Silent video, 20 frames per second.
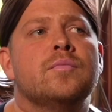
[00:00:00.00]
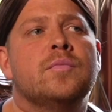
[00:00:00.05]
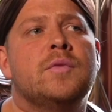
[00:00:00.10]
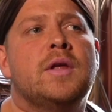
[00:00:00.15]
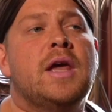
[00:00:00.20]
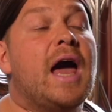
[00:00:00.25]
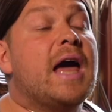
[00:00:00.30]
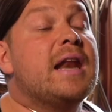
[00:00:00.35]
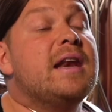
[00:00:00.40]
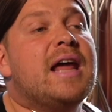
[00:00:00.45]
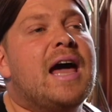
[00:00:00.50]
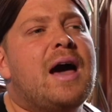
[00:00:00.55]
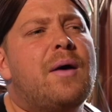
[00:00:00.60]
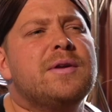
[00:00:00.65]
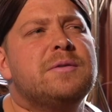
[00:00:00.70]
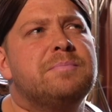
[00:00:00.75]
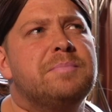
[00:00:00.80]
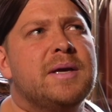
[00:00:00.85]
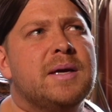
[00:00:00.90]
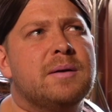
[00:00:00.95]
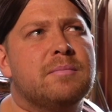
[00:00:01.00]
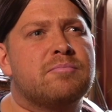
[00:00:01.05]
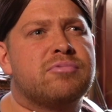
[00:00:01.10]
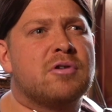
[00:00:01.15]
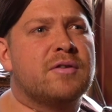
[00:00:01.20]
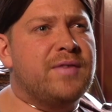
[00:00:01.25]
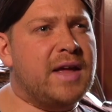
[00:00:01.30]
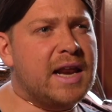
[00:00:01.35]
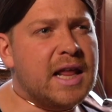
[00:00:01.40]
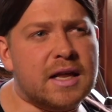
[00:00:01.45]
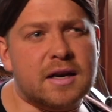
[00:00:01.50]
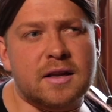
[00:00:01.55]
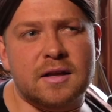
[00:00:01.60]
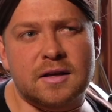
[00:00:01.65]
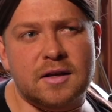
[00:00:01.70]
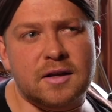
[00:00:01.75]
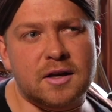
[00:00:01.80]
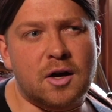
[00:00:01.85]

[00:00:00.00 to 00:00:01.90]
Yeah, and now he's being prevented,